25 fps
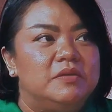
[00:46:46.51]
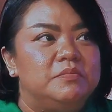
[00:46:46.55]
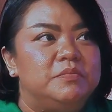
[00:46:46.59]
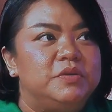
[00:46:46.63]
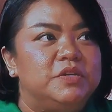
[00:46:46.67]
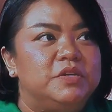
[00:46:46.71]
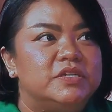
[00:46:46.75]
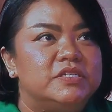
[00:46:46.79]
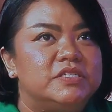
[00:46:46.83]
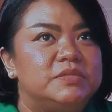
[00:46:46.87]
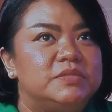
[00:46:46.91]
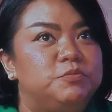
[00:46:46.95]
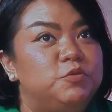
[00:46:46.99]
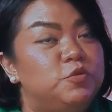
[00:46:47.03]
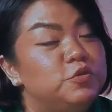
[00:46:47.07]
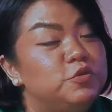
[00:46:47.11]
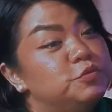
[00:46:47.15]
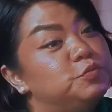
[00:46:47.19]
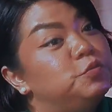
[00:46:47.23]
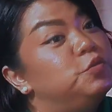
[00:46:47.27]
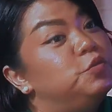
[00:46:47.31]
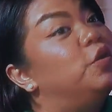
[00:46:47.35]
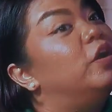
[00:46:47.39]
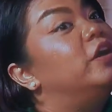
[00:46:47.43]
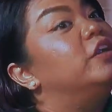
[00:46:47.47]
Because
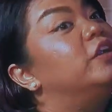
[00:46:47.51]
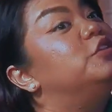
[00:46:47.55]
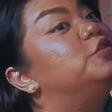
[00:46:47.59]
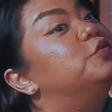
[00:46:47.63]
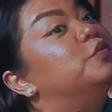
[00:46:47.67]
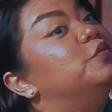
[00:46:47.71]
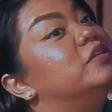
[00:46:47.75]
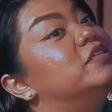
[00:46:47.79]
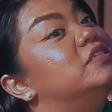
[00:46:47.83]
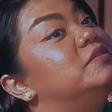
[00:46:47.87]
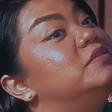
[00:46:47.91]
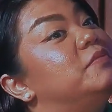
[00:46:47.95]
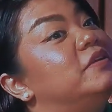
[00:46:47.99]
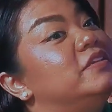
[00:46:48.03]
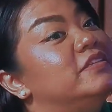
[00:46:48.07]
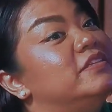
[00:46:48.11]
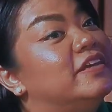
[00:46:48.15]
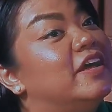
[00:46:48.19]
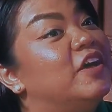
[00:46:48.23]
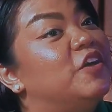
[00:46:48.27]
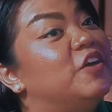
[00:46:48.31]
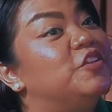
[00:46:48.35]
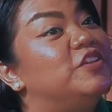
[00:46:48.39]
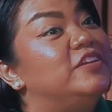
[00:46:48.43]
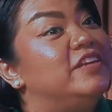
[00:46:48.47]
10-10 hari tu was
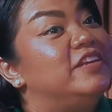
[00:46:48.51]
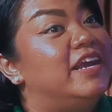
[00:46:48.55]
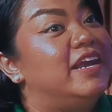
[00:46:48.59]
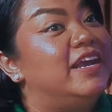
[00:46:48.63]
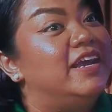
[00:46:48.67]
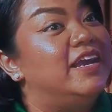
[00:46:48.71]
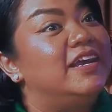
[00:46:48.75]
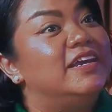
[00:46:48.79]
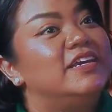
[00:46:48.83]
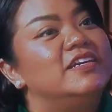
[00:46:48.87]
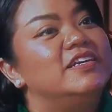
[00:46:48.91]
mental health day.